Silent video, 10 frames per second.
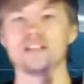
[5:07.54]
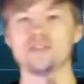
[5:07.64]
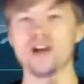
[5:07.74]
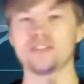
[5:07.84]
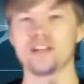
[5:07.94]

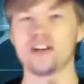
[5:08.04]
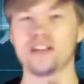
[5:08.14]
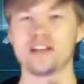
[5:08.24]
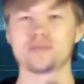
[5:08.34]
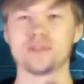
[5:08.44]
Rounding out
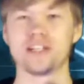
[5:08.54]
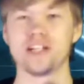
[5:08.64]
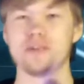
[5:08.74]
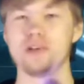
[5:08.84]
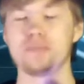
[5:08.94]
last week,
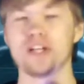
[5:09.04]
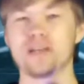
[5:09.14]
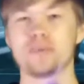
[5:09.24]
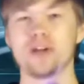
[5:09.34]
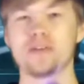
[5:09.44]
we played
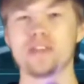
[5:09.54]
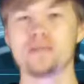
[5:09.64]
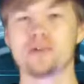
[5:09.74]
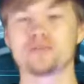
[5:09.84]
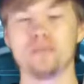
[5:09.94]
probably the
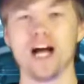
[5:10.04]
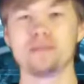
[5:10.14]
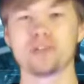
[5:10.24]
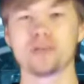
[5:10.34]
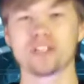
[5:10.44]
most
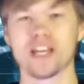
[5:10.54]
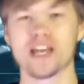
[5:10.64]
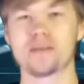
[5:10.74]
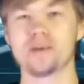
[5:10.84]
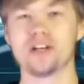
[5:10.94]
mind-blowing
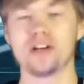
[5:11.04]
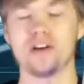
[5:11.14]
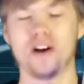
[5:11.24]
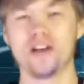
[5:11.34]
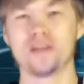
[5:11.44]
game
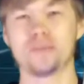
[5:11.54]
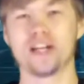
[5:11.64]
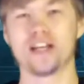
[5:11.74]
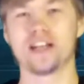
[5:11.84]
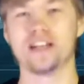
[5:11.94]
on the
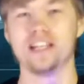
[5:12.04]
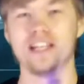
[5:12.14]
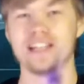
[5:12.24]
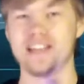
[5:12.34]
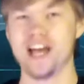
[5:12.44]
planet.
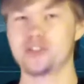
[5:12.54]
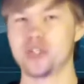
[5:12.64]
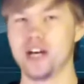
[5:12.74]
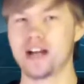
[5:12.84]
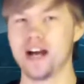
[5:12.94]
It's
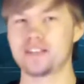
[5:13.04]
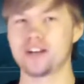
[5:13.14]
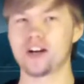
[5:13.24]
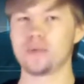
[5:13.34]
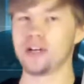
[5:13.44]
hashtag
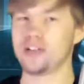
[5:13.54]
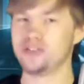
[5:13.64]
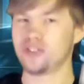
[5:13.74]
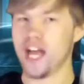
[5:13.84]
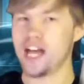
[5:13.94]
IDARB.
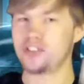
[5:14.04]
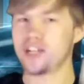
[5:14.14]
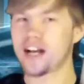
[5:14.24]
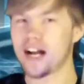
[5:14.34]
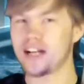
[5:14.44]
Should
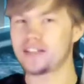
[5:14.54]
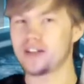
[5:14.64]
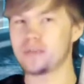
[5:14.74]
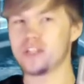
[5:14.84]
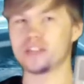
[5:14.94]
hashtag
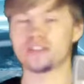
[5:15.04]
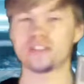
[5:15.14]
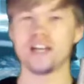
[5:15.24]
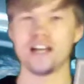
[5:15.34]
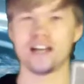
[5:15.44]
IDARB this.
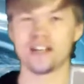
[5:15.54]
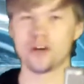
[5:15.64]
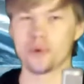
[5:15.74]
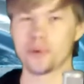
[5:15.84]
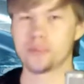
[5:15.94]
And uh,
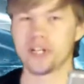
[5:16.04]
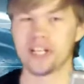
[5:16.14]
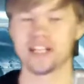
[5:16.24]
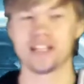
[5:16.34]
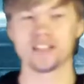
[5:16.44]
where we played
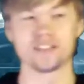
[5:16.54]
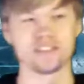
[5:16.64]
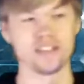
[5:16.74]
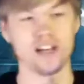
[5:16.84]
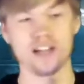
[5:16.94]
against,
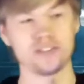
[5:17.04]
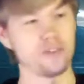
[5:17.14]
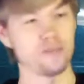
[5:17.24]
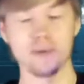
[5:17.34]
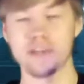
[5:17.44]
uh, I don't
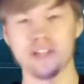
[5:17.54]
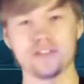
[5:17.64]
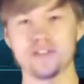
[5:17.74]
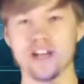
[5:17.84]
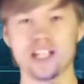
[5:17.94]
remember the other
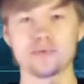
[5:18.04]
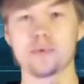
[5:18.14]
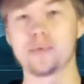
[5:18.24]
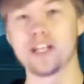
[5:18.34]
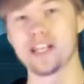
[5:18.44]
two guys, but we
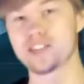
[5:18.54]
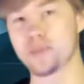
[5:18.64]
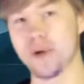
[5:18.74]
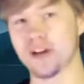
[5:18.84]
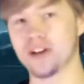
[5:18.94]
played against a
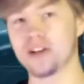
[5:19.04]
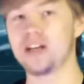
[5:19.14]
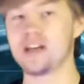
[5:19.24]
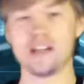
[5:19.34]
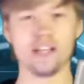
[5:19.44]
pecker.
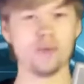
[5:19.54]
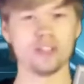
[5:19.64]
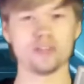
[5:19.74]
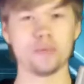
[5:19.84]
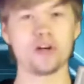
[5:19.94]
And he
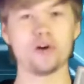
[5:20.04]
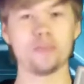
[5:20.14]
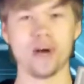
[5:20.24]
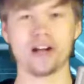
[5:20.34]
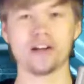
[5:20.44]
was a big old
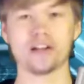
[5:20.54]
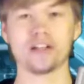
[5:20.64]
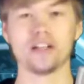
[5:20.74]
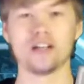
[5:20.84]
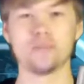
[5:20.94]
pecker.
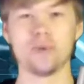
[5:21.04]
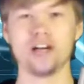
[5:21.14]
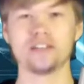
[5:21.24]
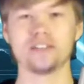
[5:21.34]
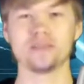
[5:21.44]
But
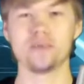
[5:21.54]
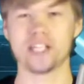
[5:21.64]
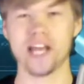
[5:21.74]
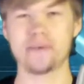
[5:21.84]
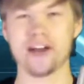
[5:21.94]
we
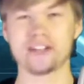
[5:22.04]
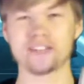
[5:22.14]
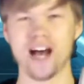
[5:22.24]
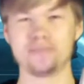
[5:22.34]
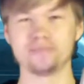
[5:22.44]
came out on
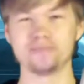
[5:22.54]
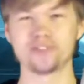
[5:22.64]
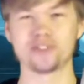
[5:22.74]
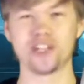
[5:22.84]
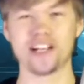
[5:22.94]
top. So
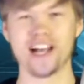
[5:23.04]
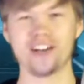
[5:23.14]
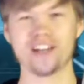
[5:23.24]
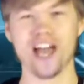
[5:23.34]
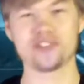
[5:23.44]
check
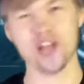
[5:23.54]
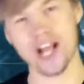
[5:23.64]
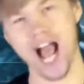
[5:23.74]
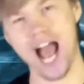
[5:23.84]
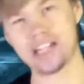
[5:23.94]
out hashtag
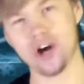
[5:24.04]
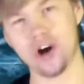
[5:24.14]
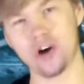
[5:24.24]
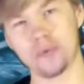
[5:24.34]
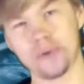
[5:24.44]
IDARB.